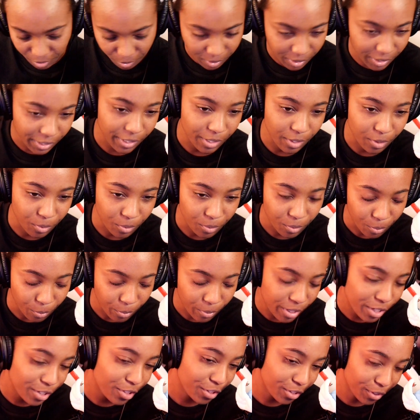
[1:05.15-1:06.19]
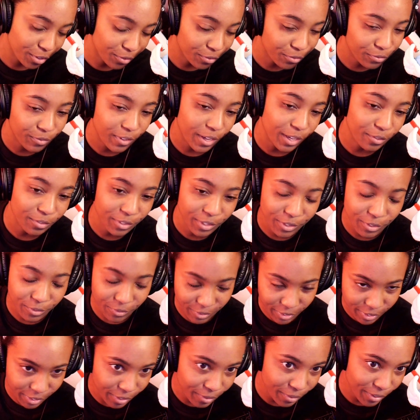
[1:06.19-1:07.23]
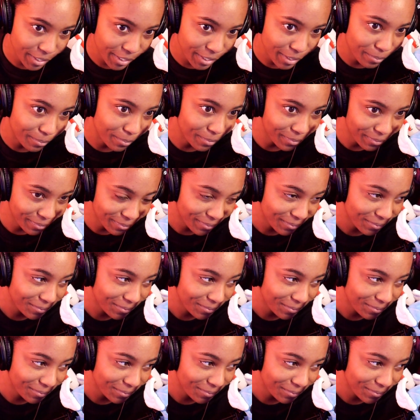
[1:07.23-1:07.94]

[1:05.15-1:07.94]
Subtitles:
So Khleo, what is your favorite video game?